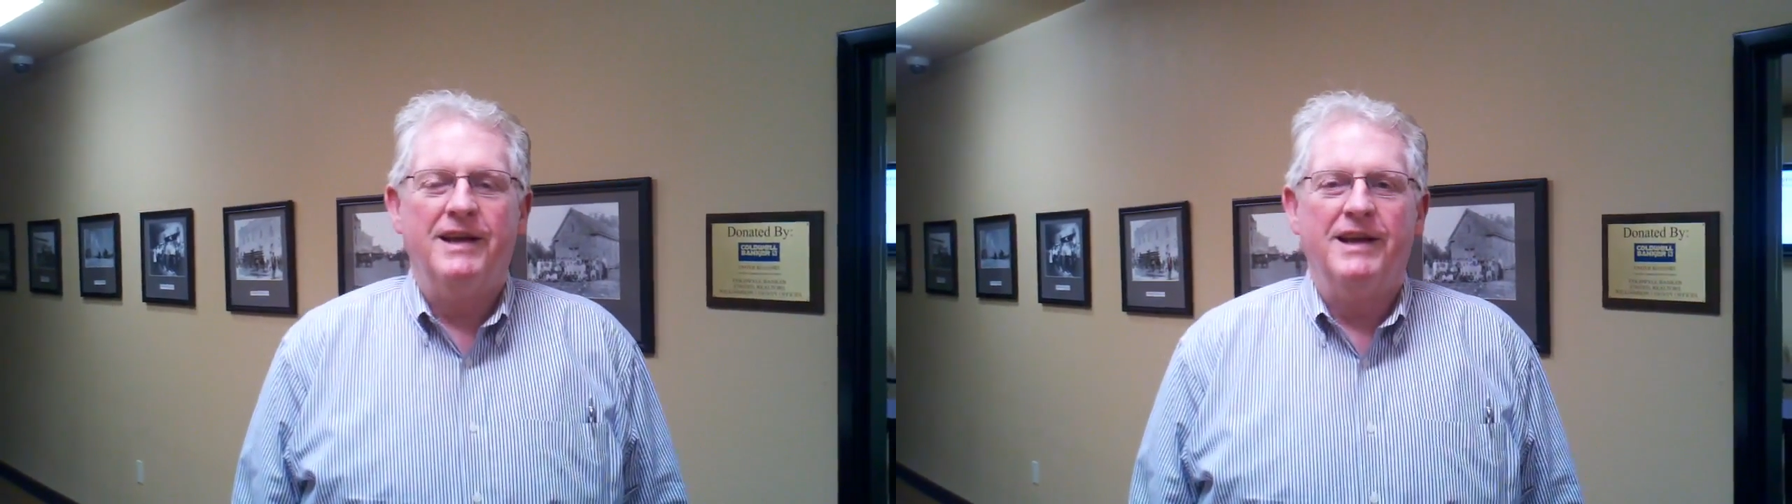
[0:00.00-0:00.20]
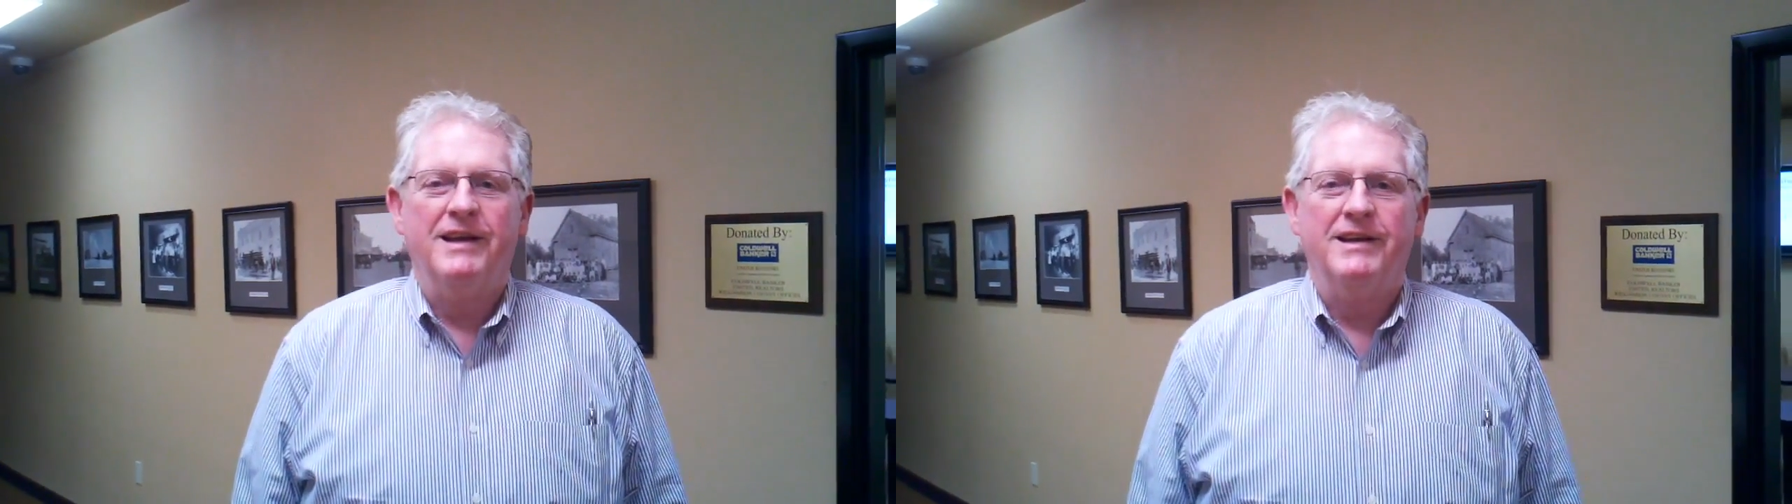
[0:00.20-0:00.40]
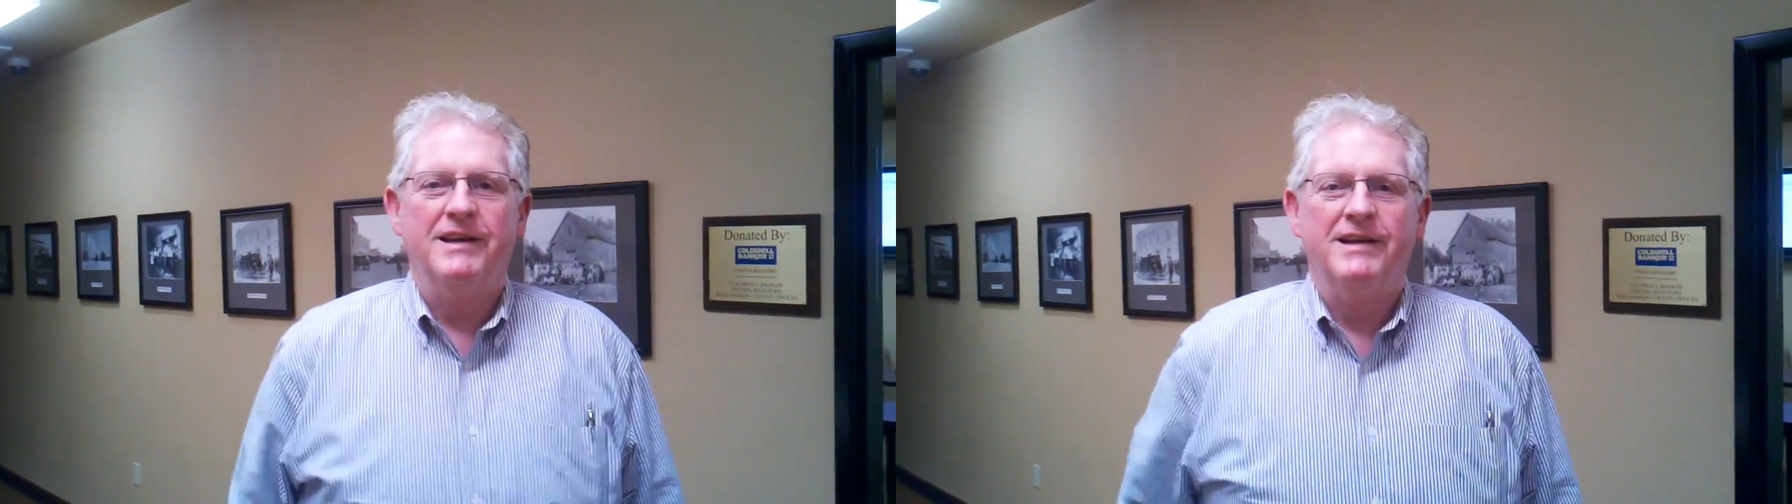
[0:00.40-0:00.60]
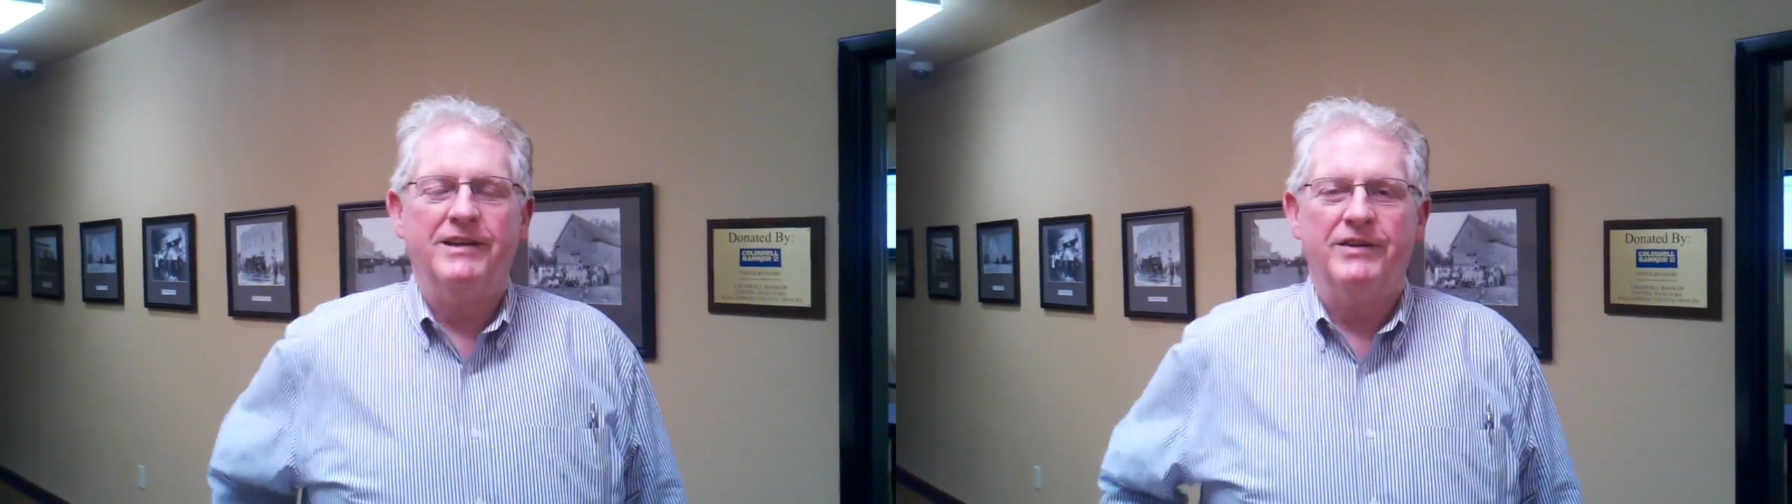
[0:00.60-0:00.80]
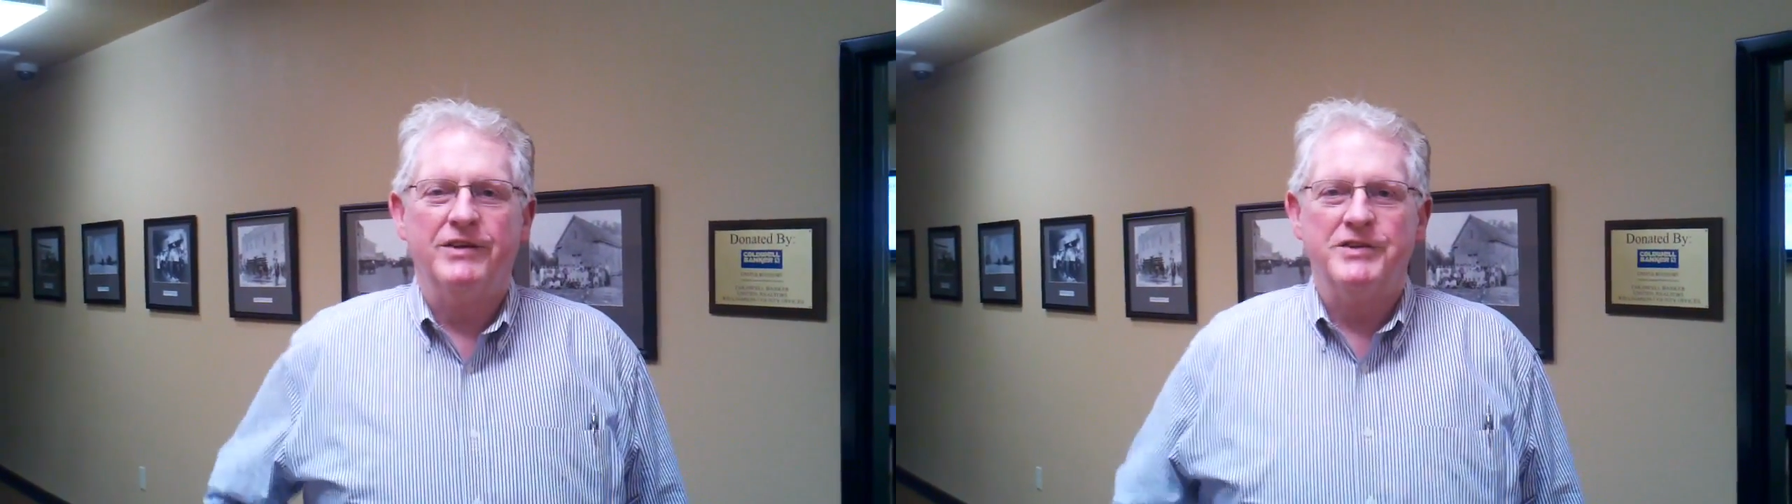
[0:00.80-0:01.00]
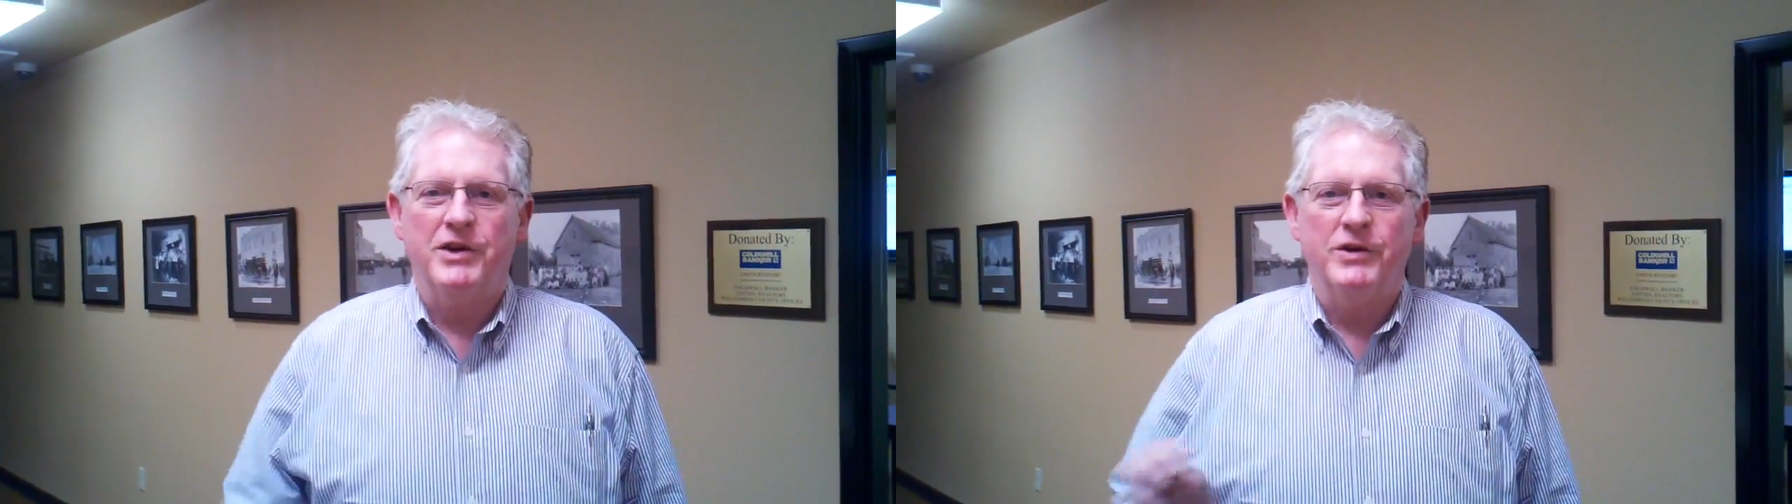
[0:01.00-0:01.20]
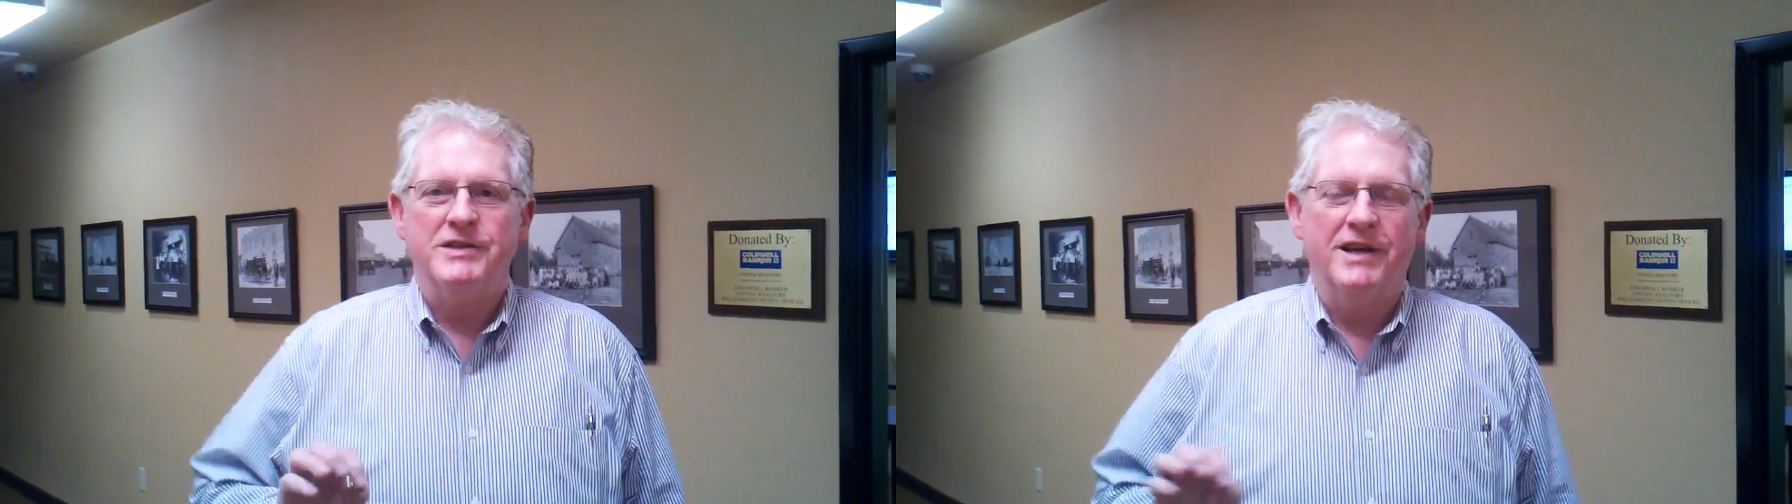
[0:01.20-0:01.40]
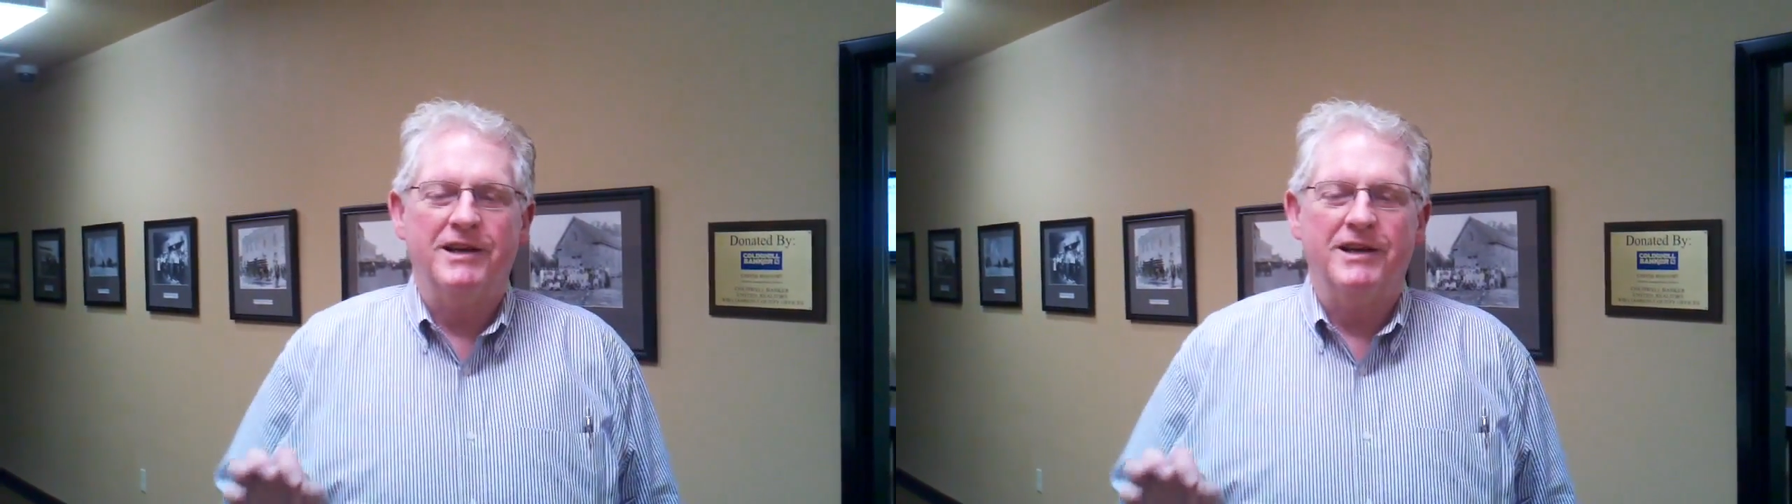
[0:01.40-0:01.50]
And there's always